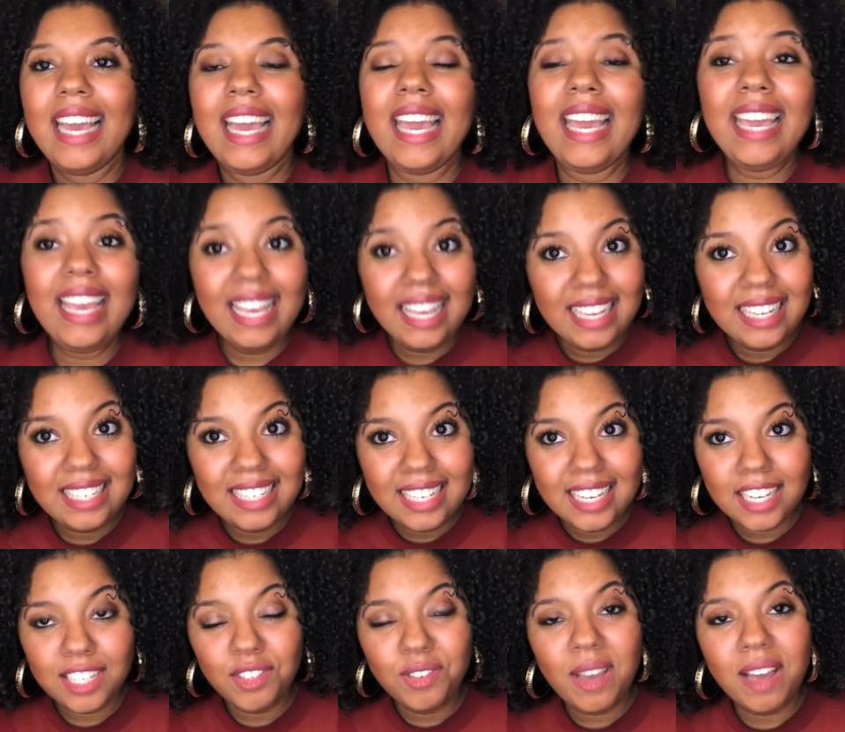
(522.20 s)
And in
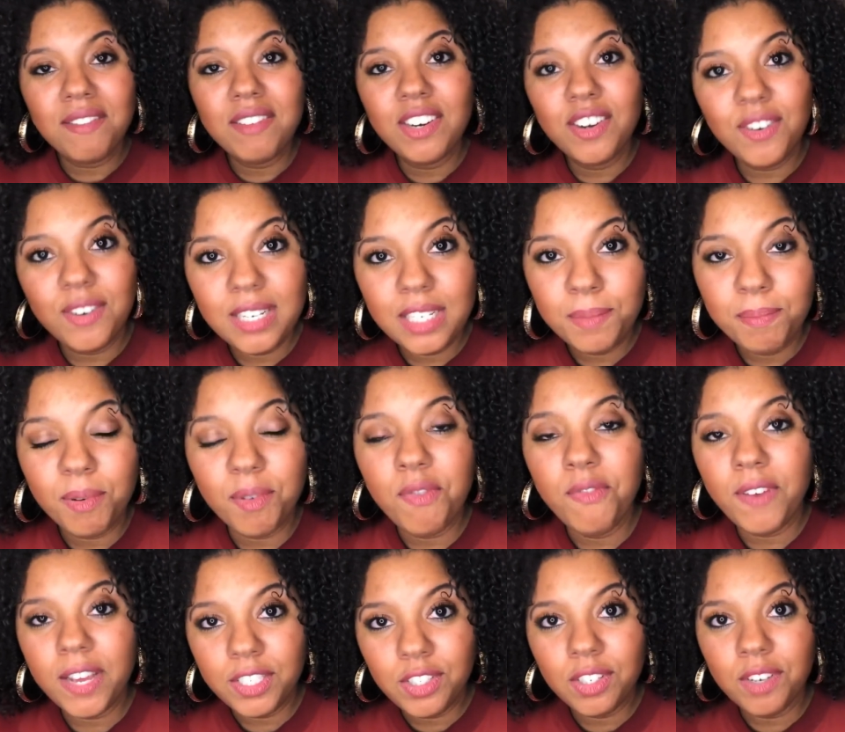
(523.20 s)
case you haven't noticed,
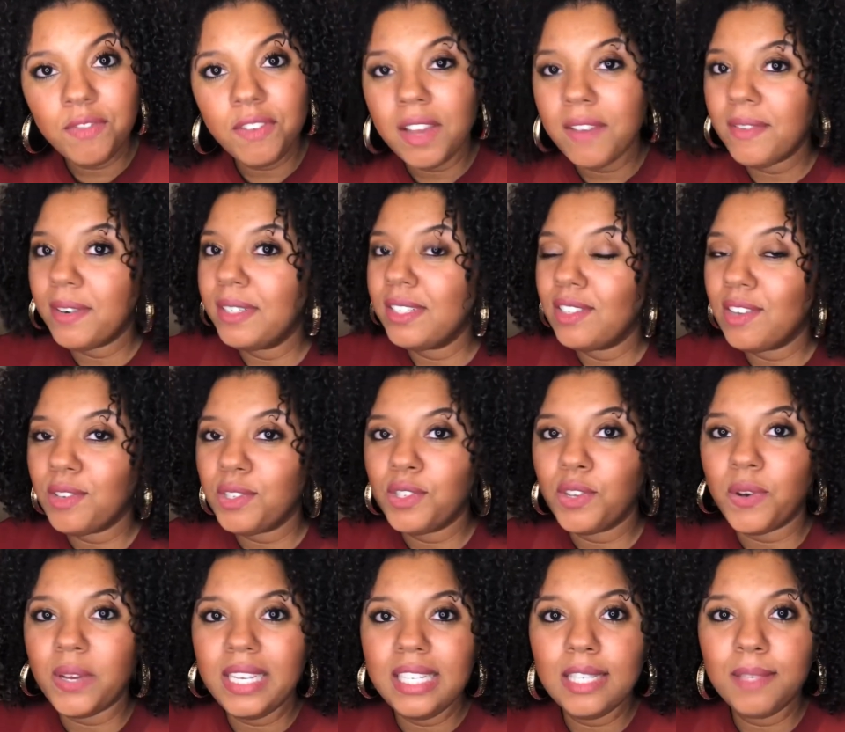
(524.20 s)
proFAITHsional Favor is
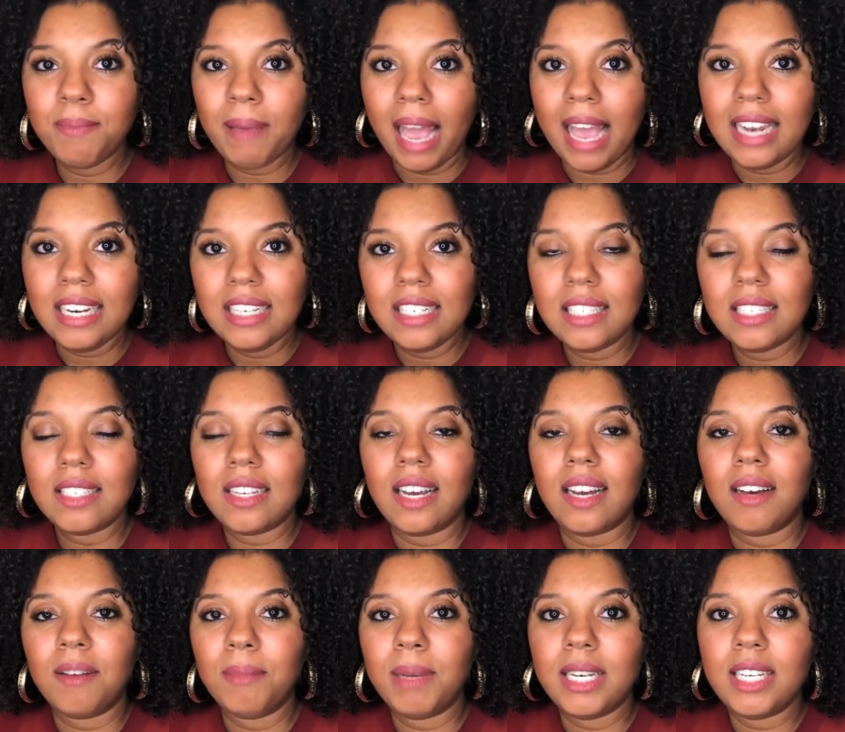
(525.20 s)
also in Spanish,
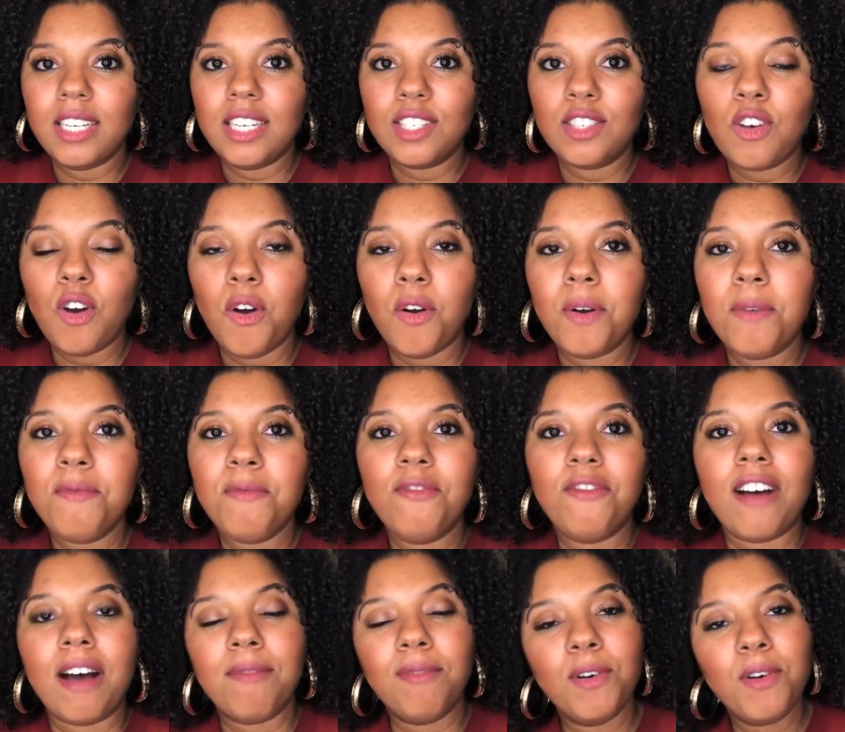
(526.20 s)
and it is called
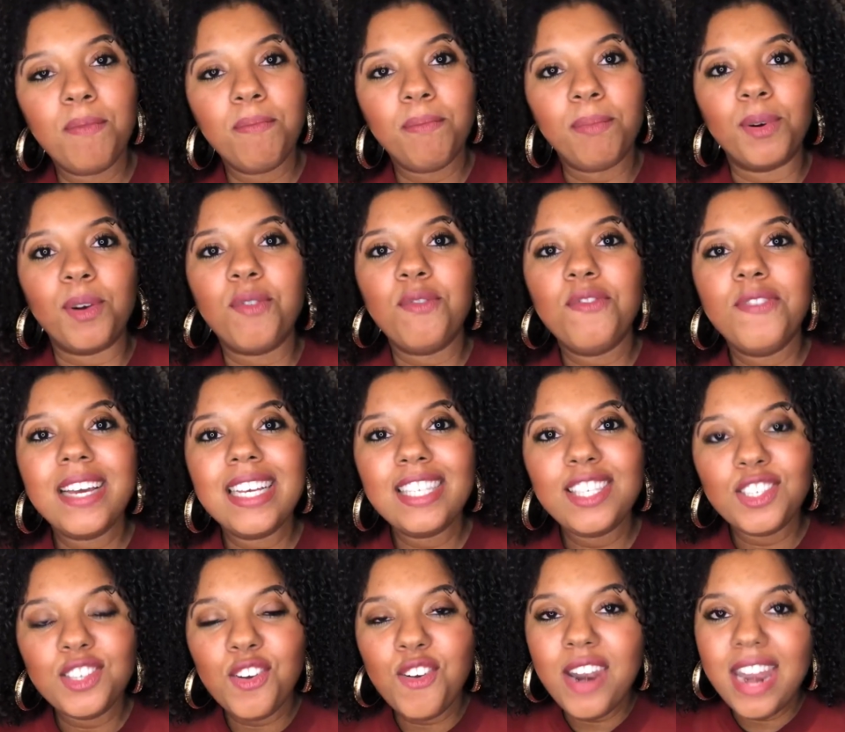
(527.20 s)
Favor
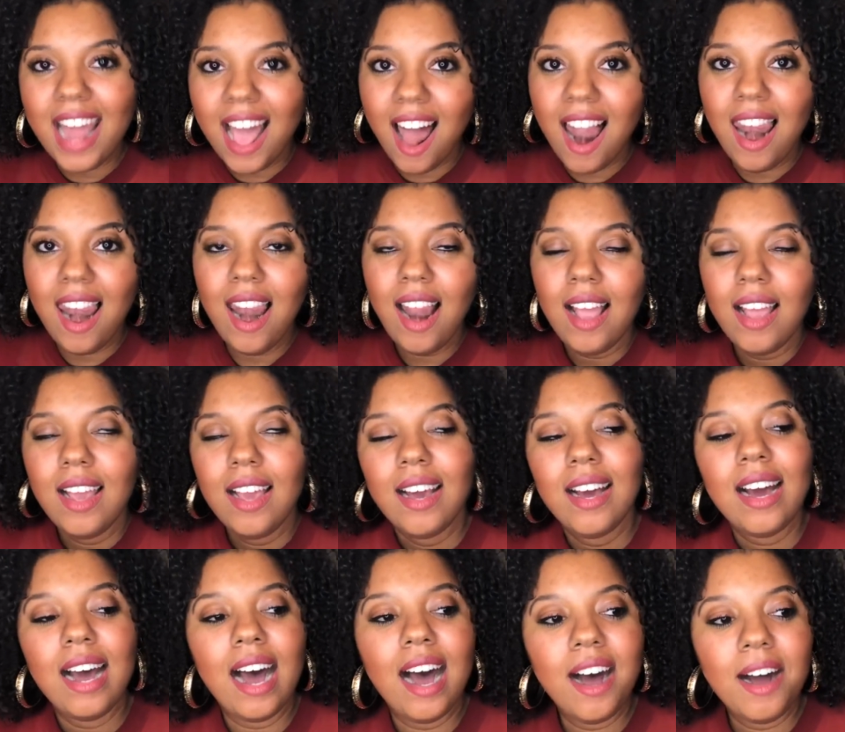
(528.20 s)
proFAITHsional.
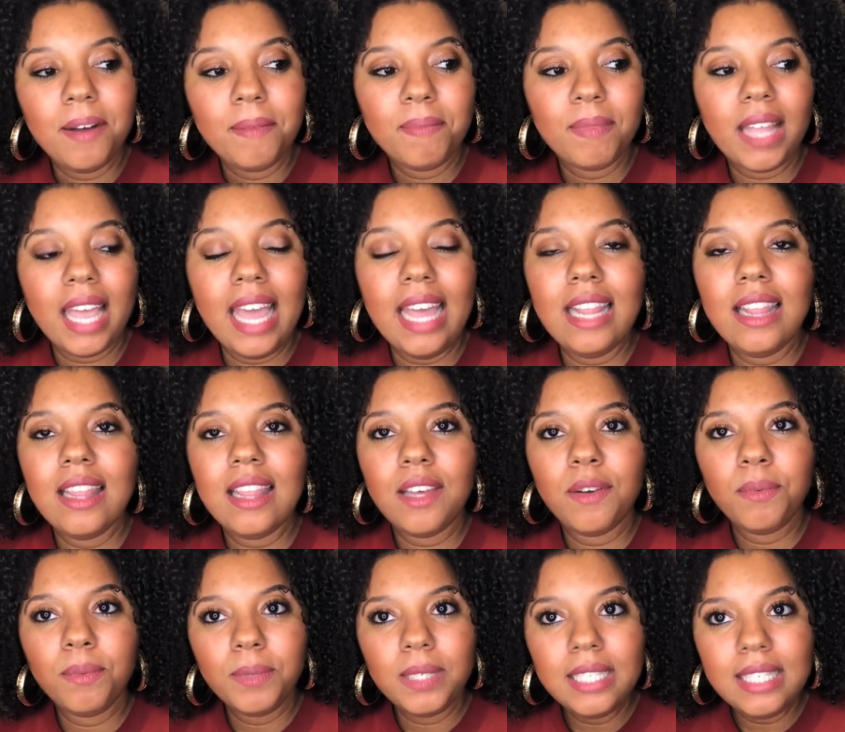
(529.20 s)
And the
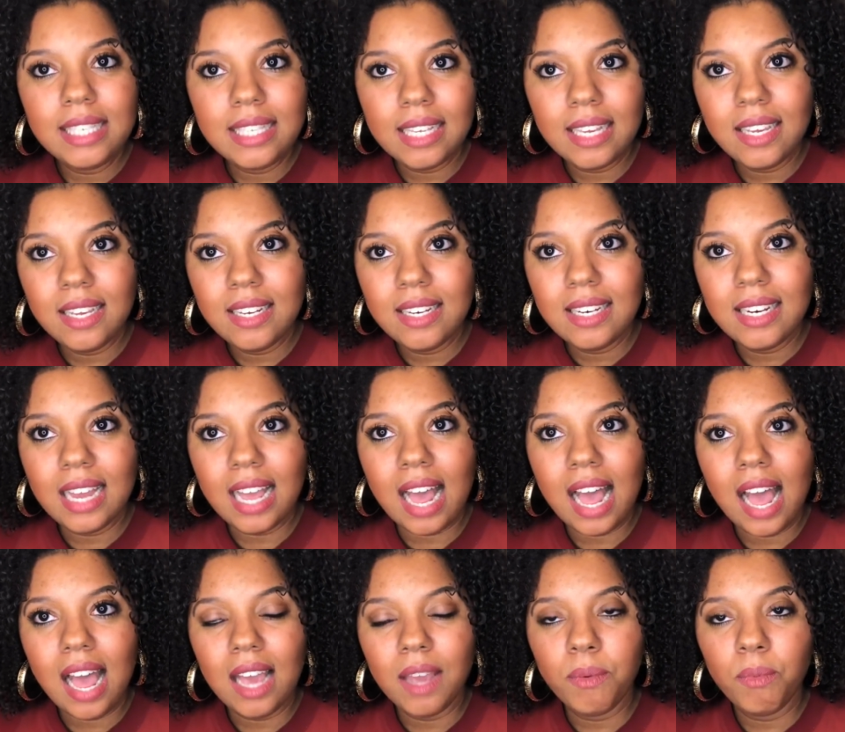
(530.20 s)
reason
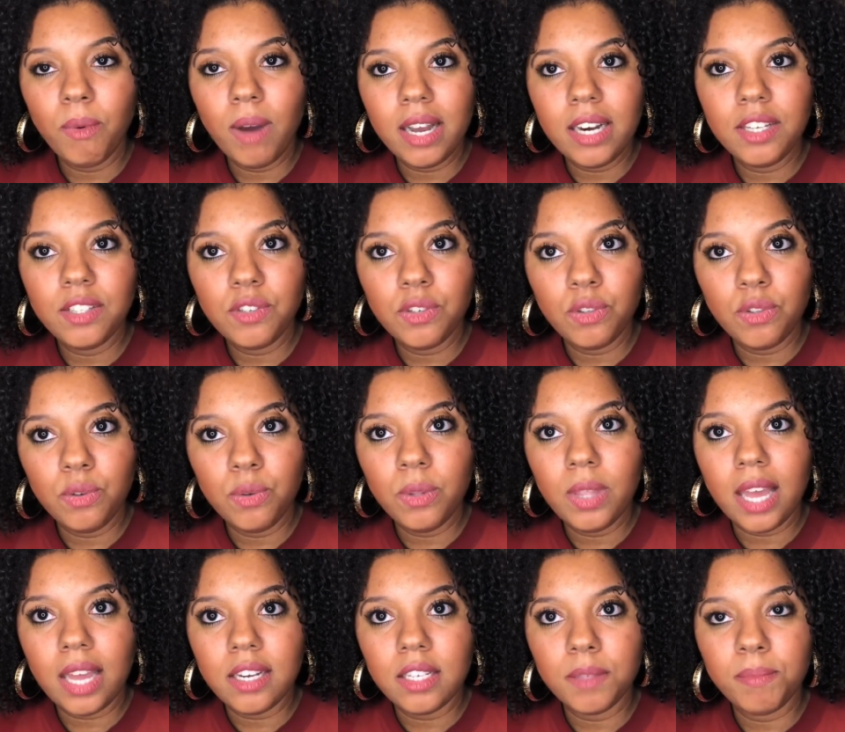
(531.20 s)
I wanted to do
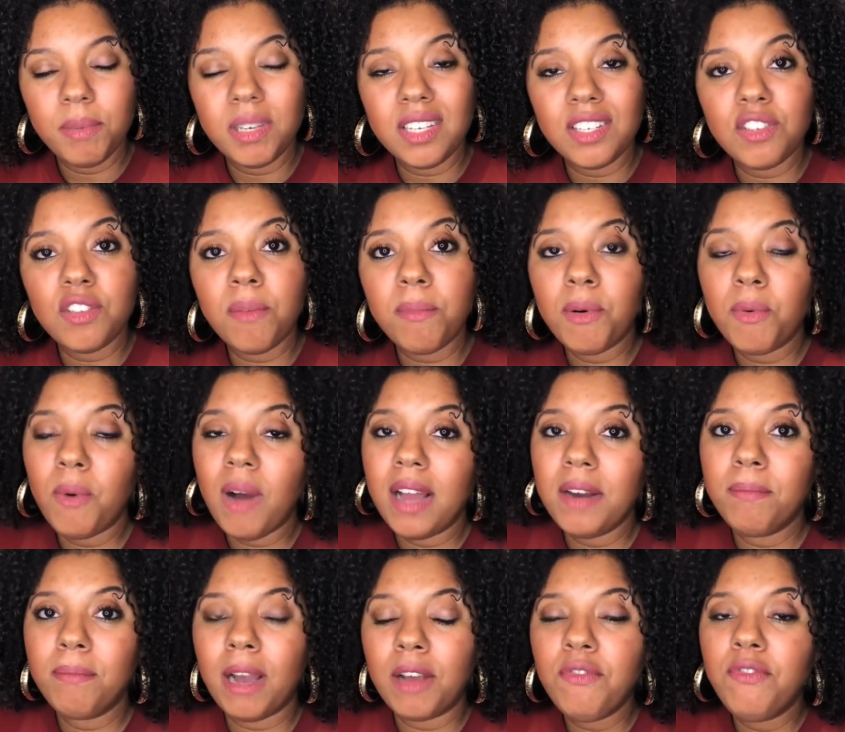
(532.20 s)
that is because, number one,
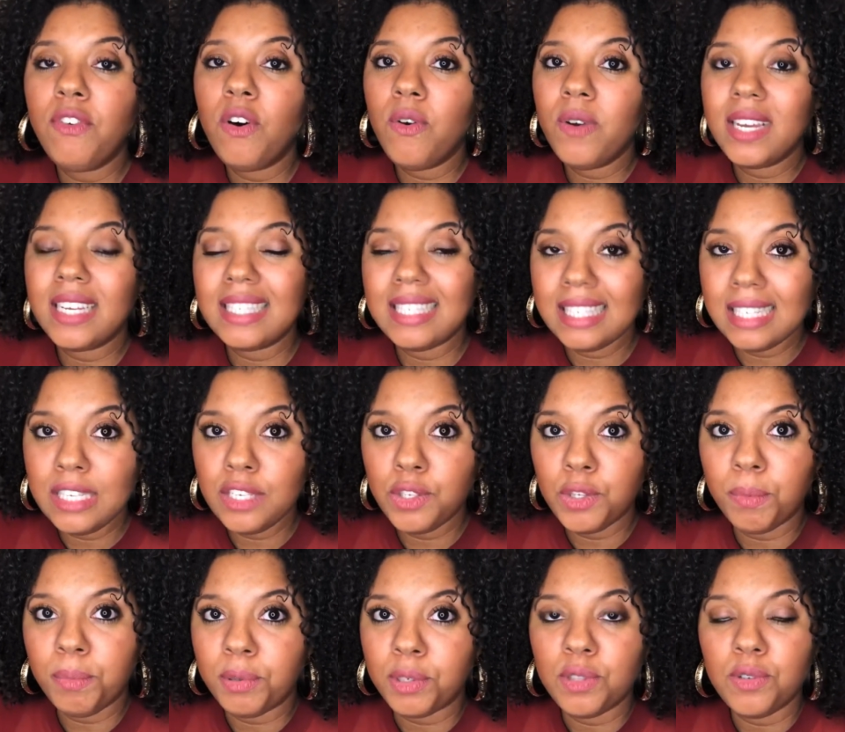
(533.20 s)
my focus is to
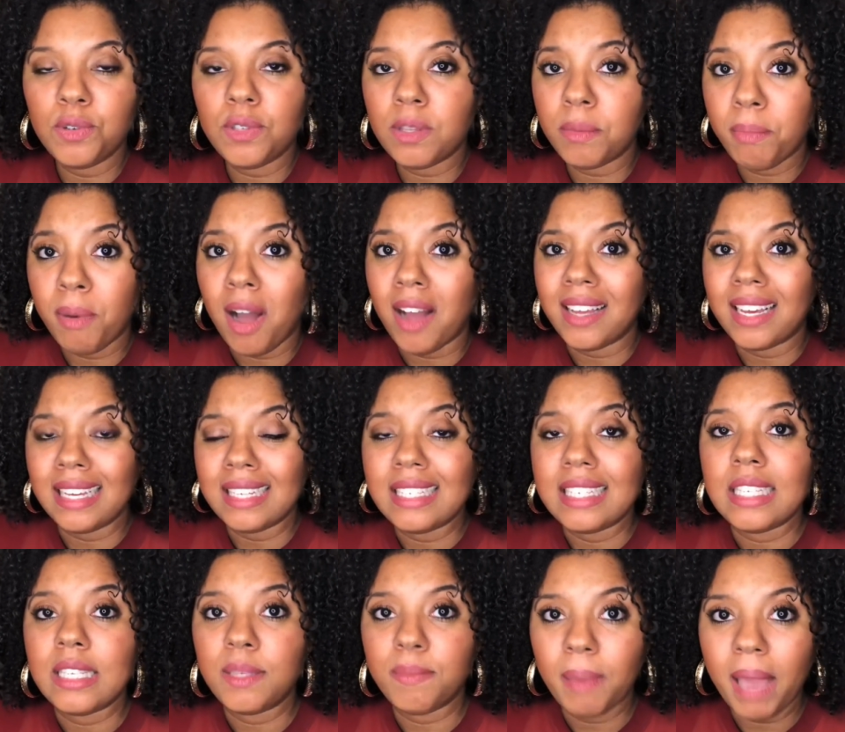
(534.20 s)
produce the podcast
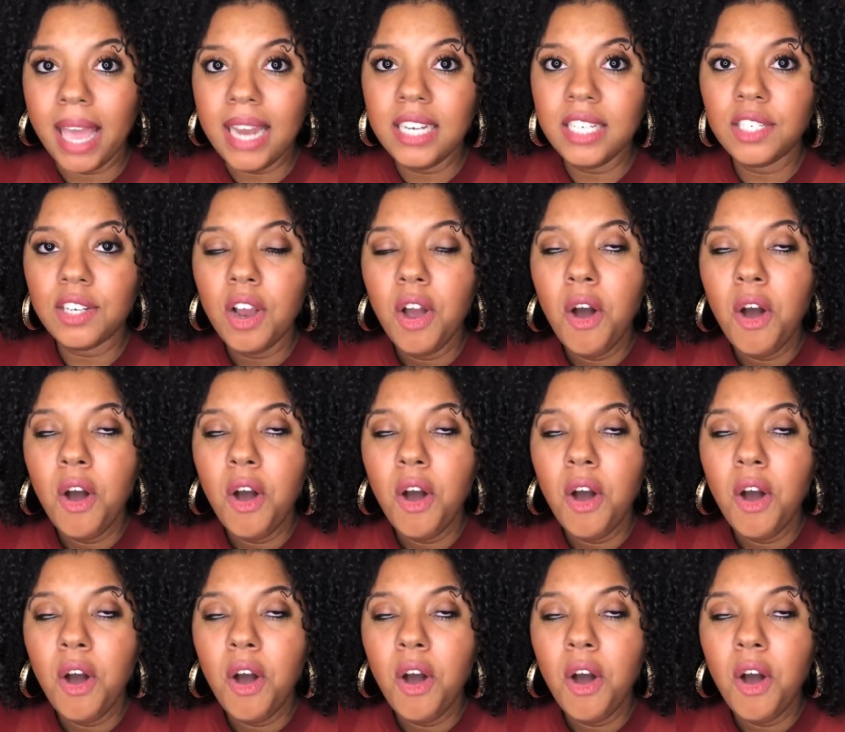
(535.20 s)
in Spanish,